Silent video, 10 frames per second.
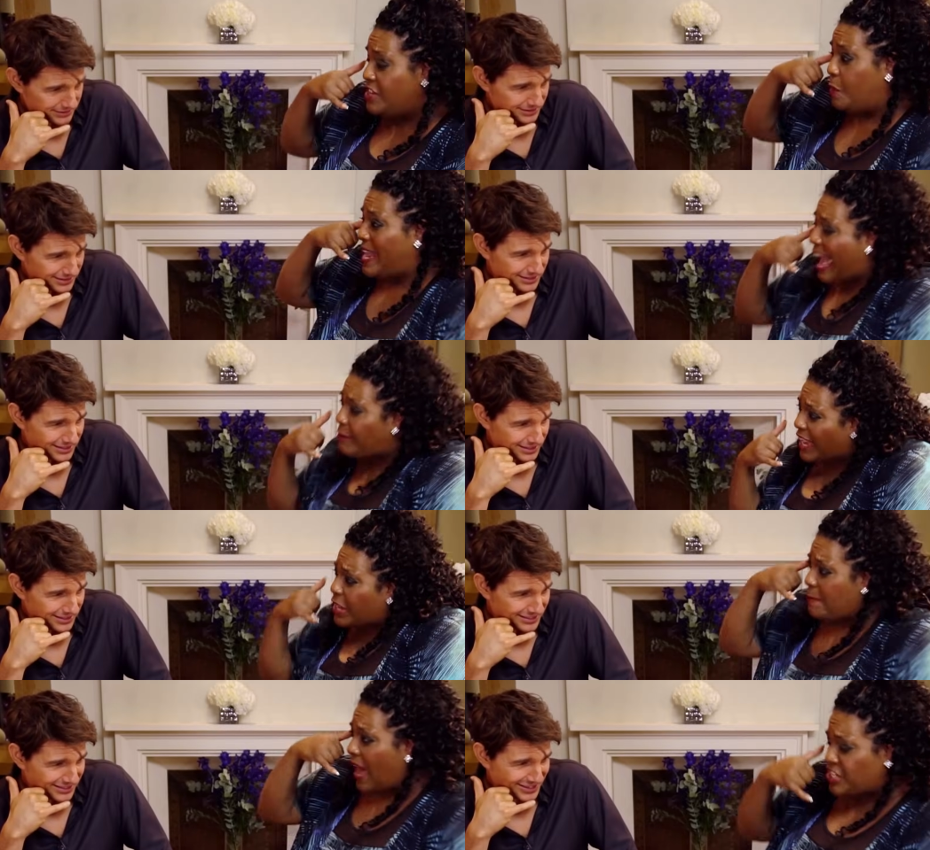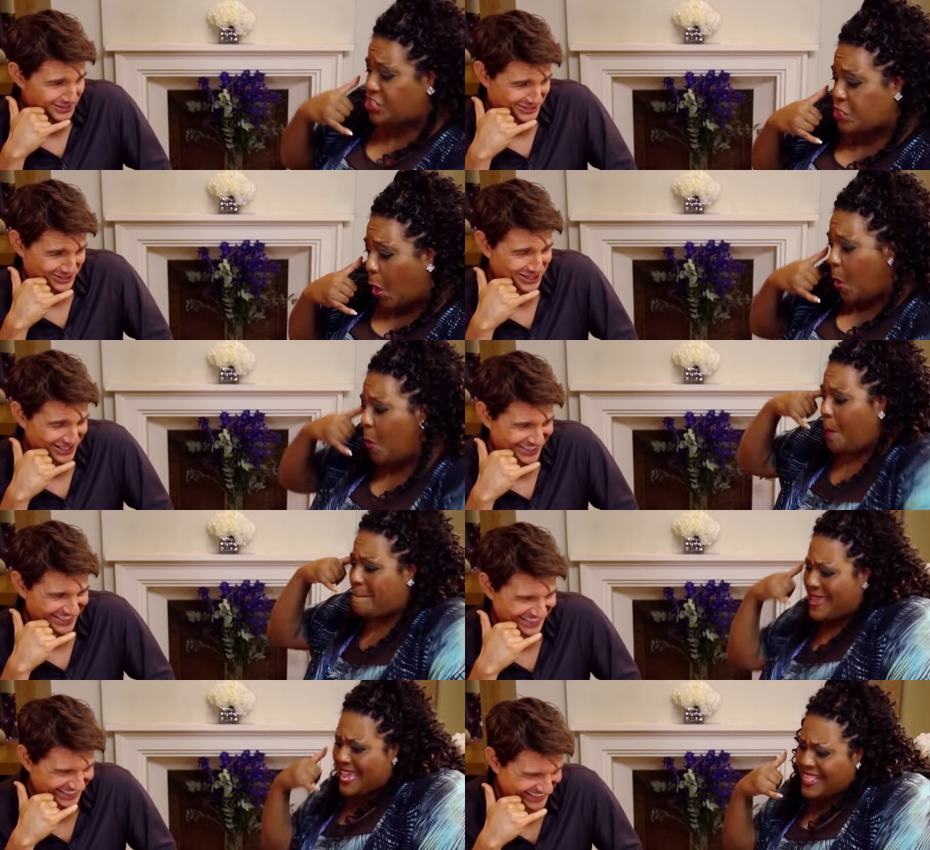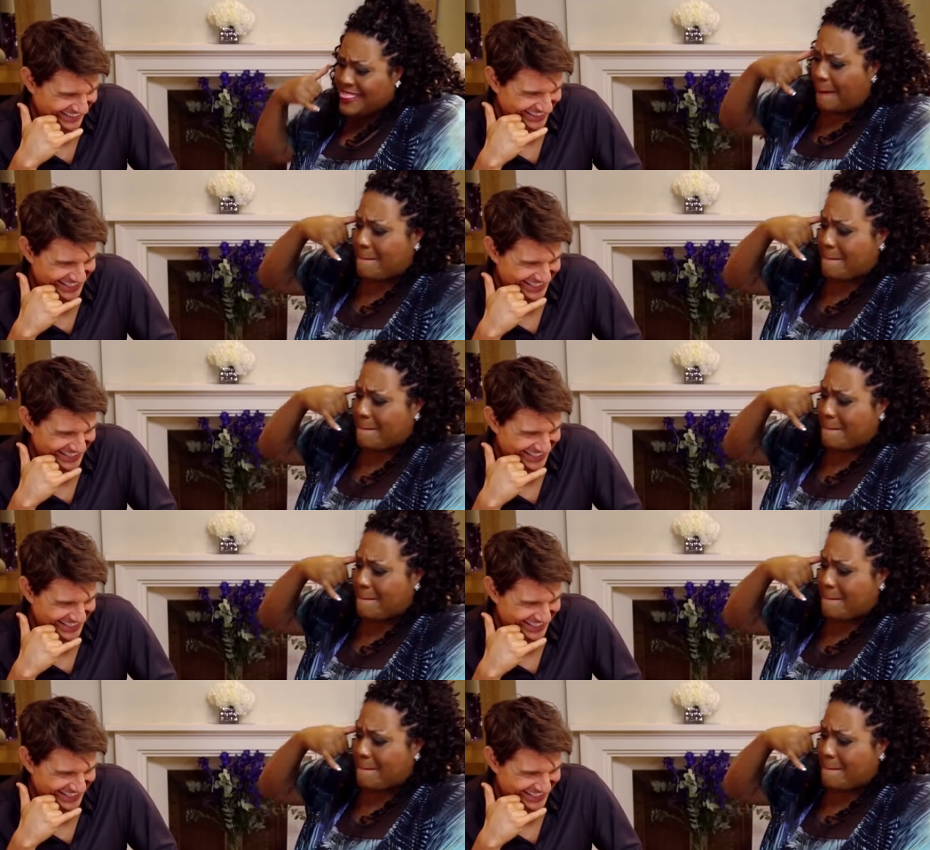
Speaker 1: No, louder. Come on. Show me the